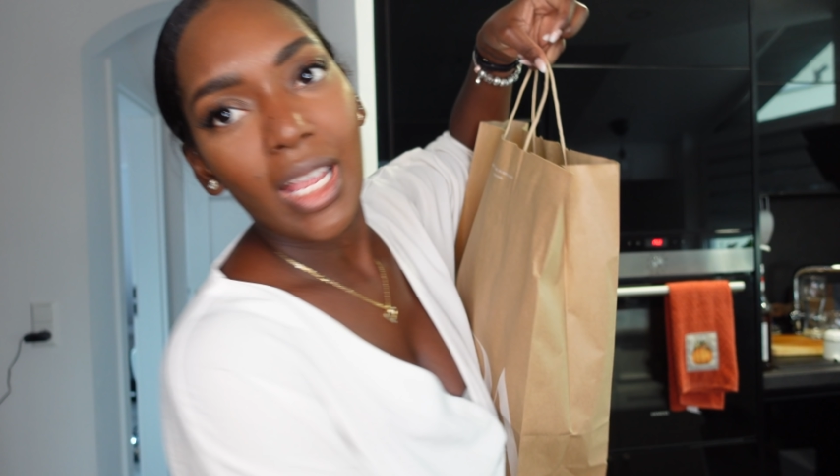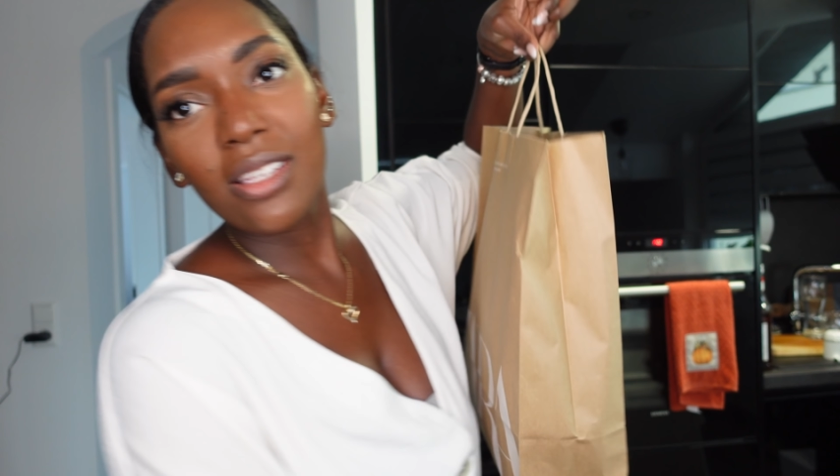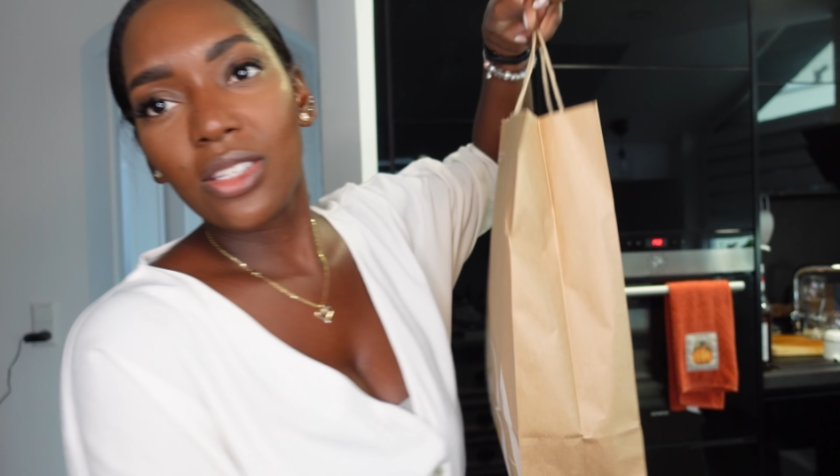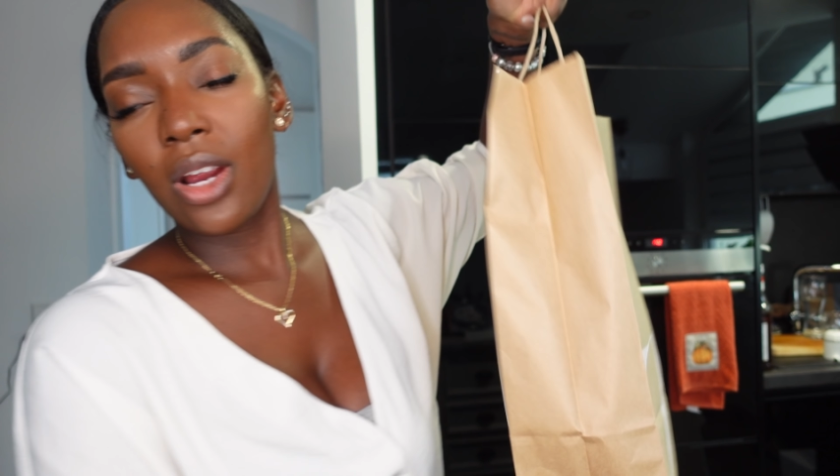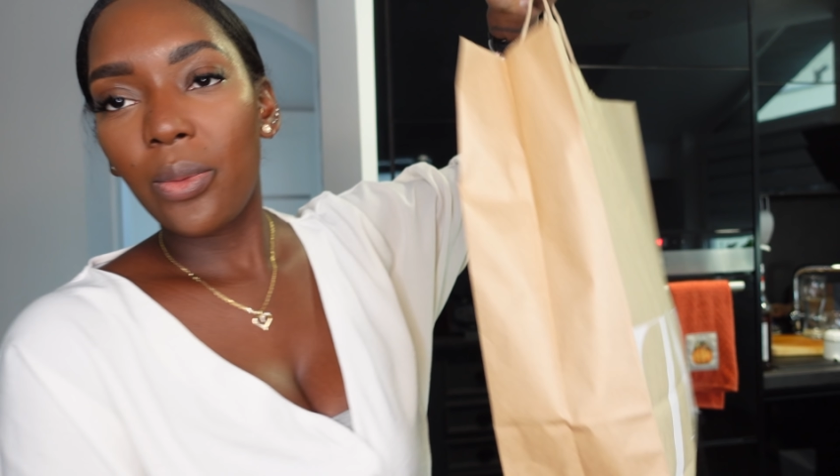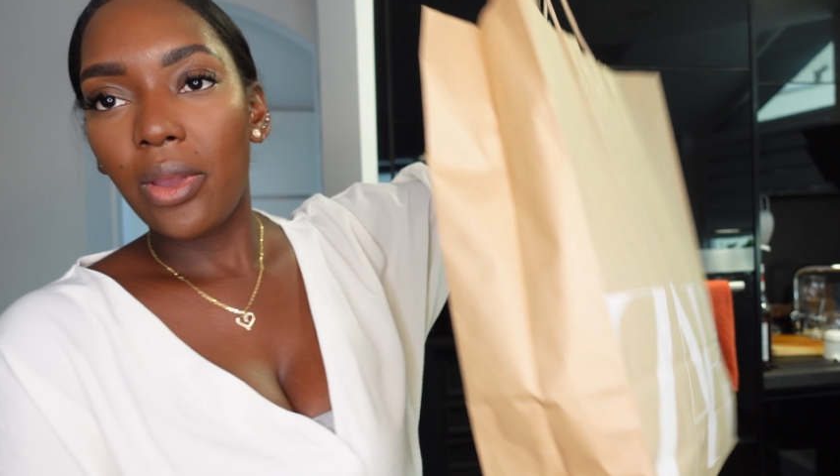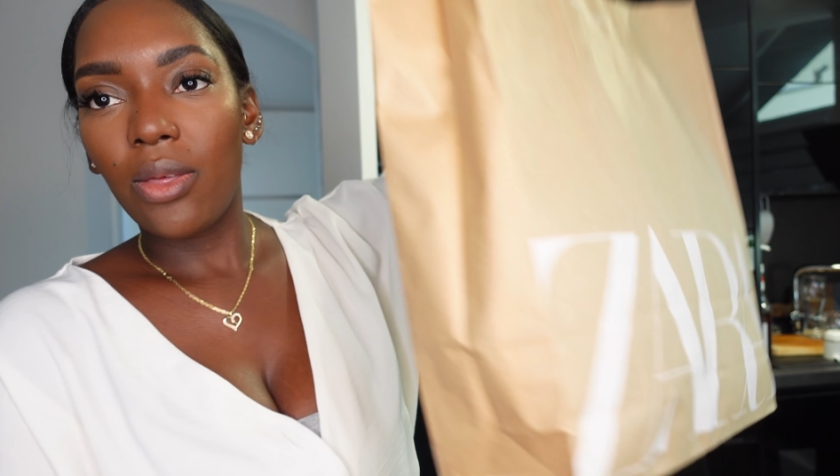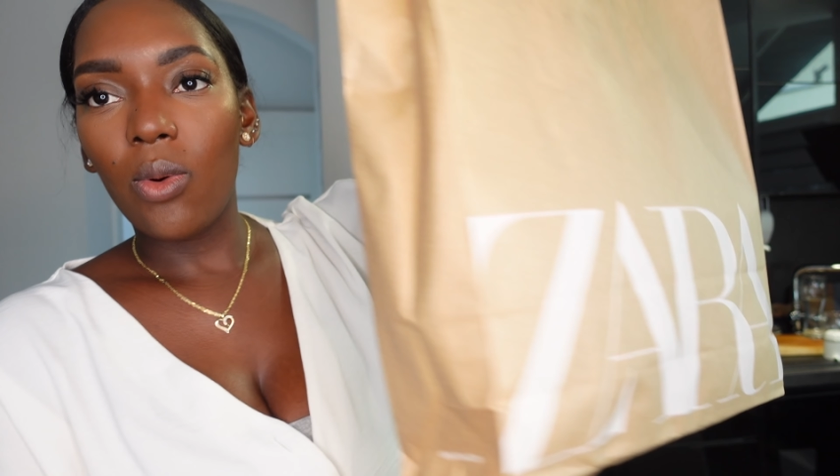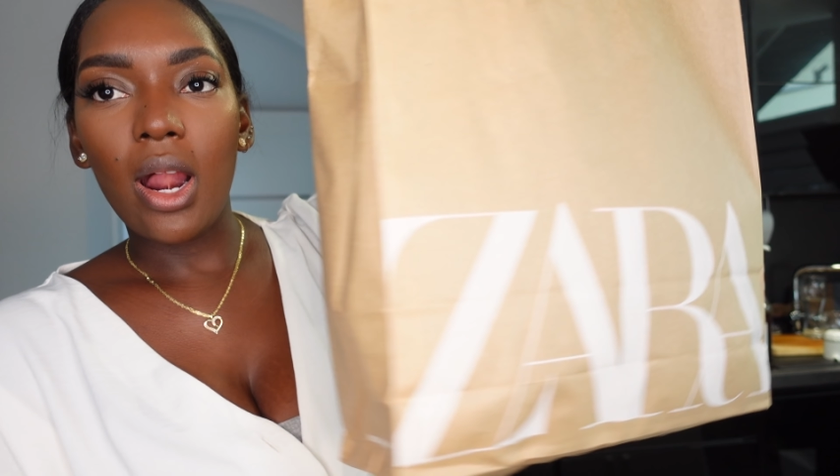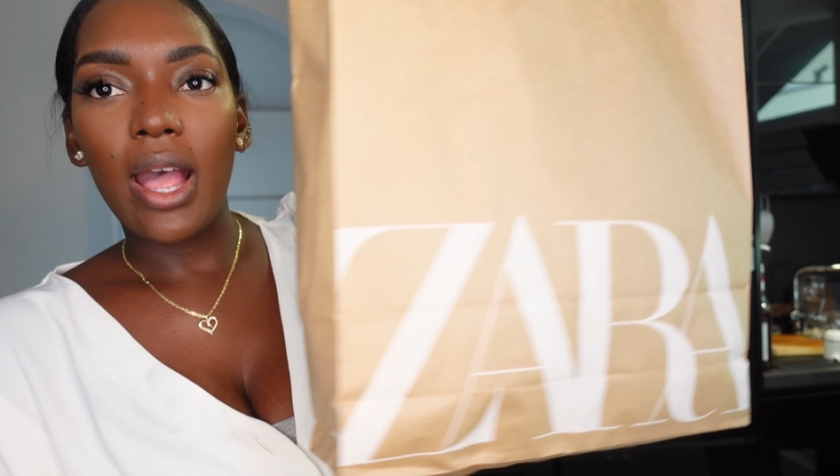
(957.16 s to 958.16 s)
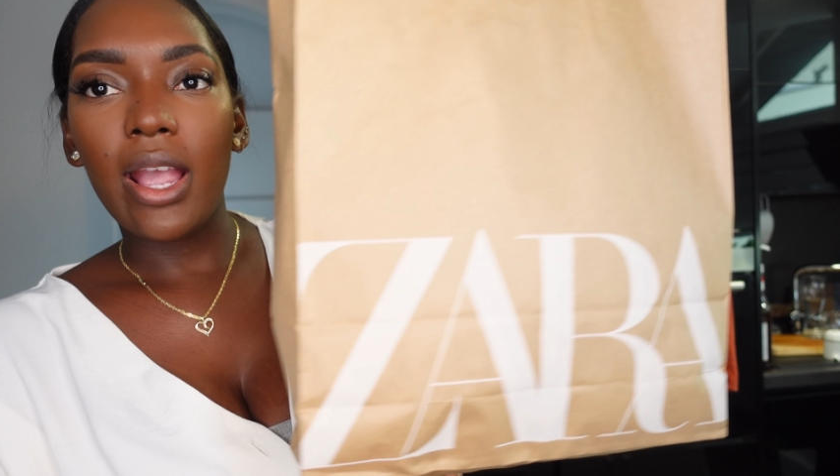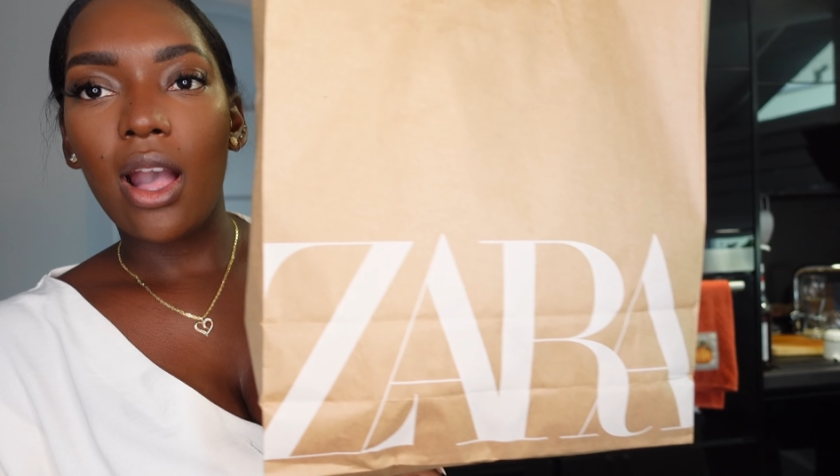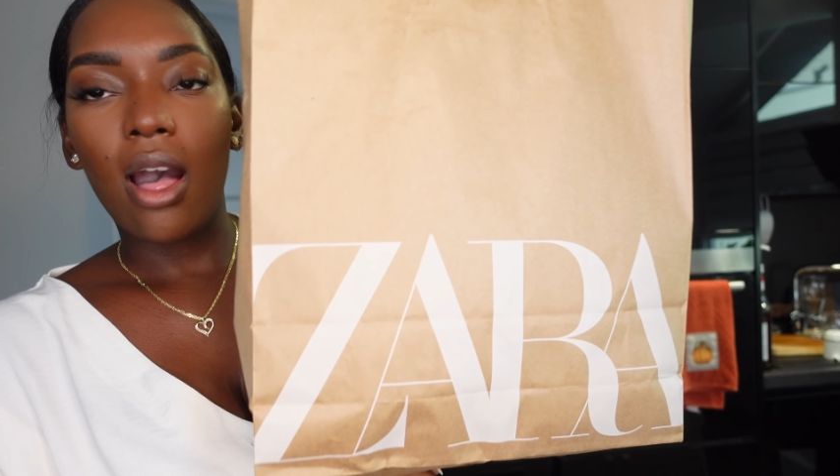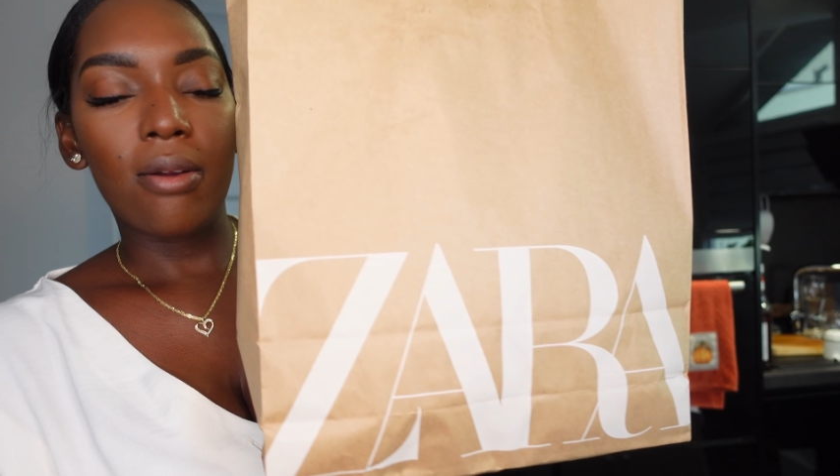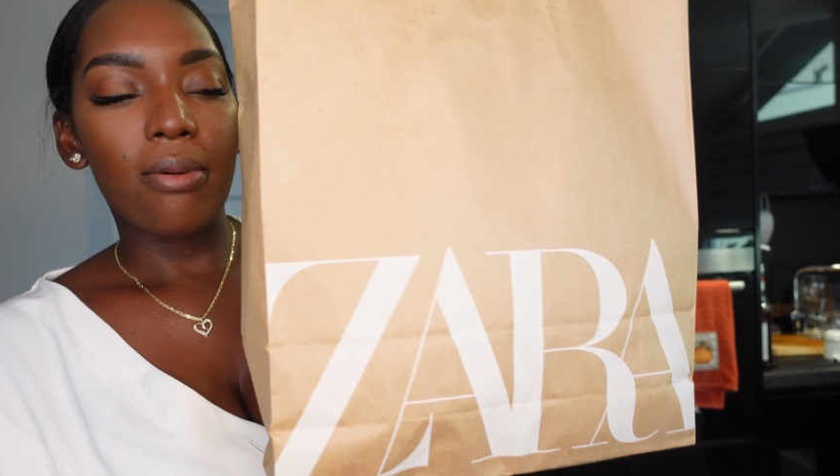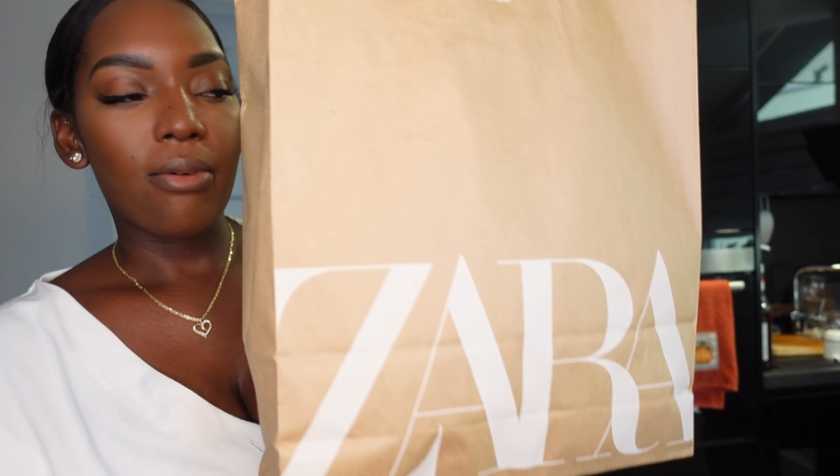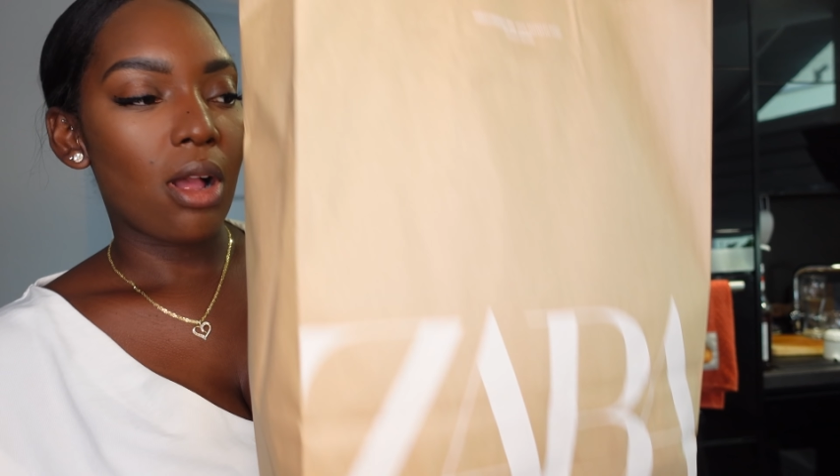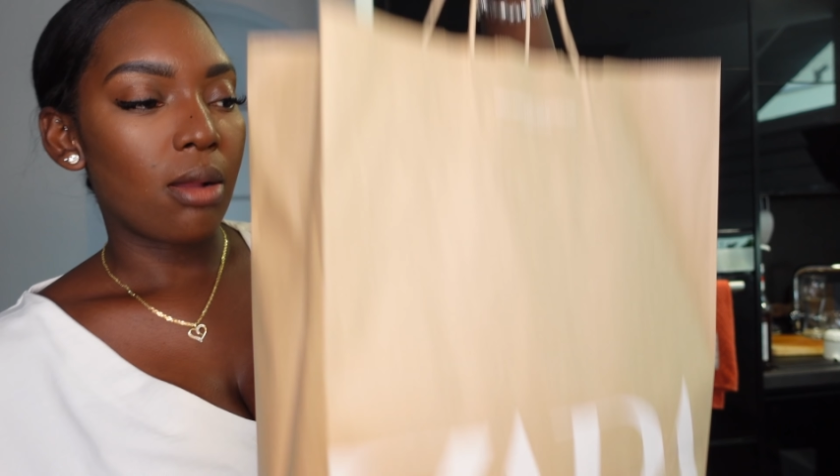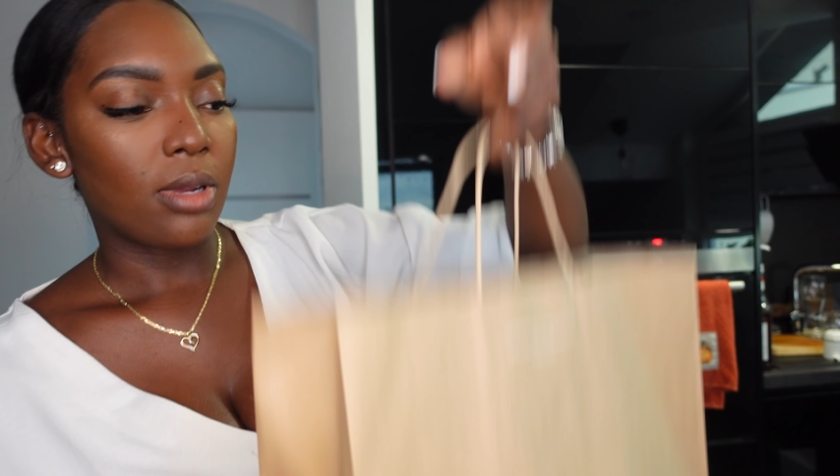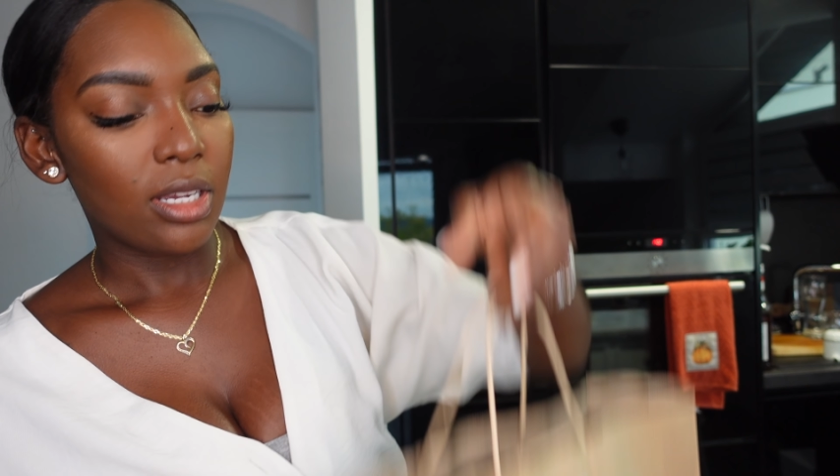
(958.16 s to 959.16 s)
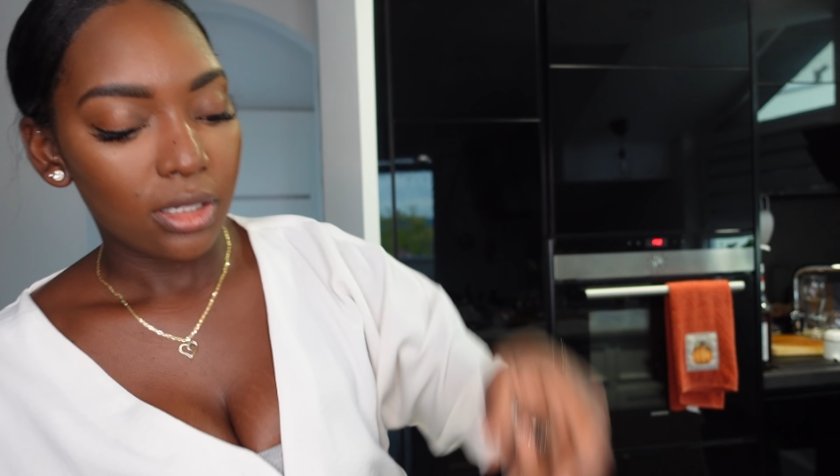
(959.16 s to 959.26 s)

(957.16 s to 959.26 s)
I'll start with what I got from